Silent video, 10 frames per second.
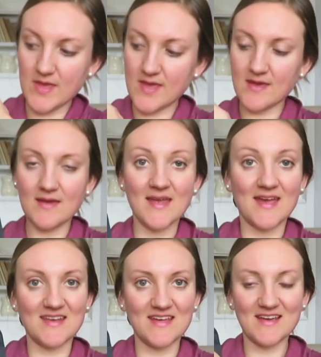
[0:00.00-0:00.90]
be
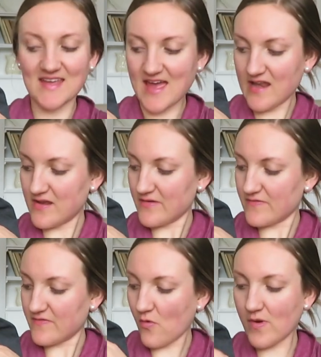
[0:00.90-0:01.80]
handy again
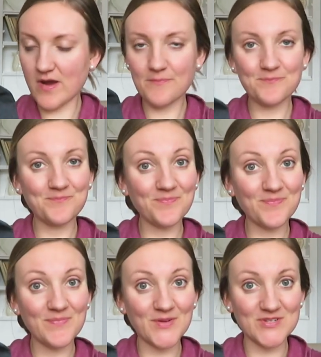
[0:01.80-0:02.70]
for
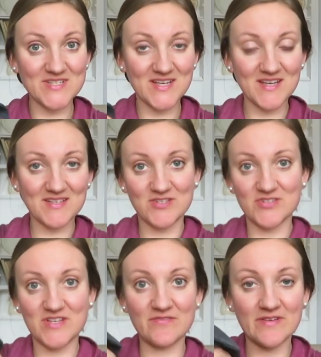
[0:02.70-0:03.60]
nursing.
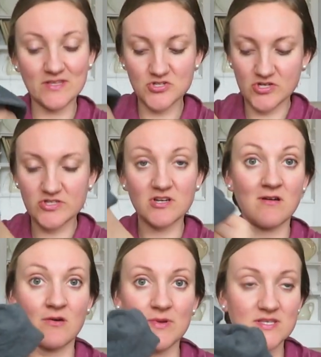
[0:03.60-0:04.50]
Nursing friendly shirts are
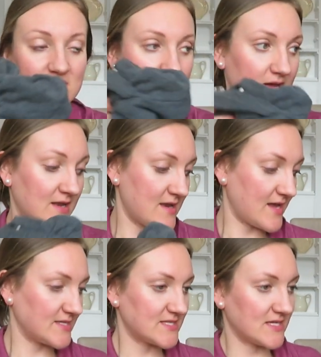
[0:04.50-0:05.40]
always a
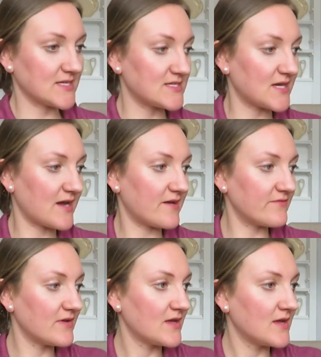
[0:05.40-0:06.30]
nice thing to
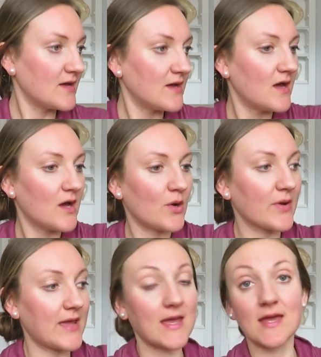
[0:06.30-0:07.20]
have.
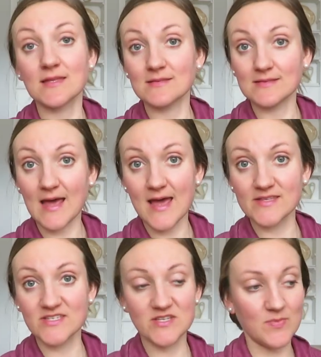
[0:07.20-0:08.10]
Okay,
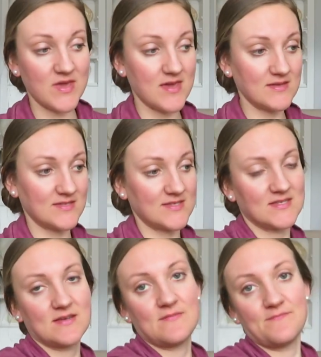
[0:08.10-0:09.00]
last
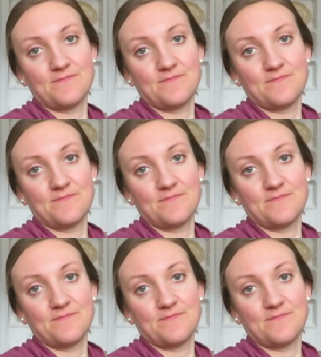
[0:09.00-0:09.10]
piece.